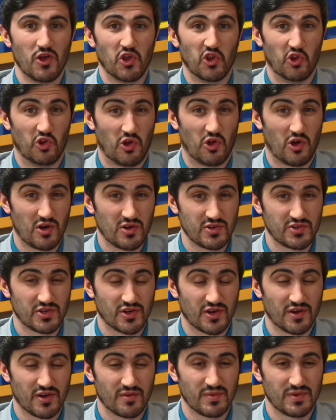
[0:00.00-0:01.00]

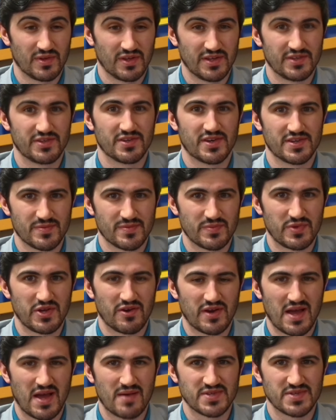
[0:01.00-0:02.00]
Long-term, it does
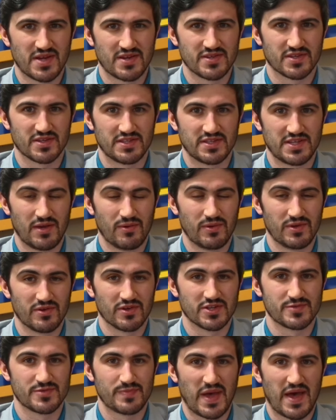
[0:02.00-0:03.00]
appear Amazon is continuing to
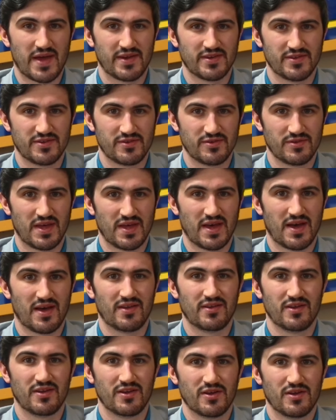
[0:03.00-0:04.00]
expand into that,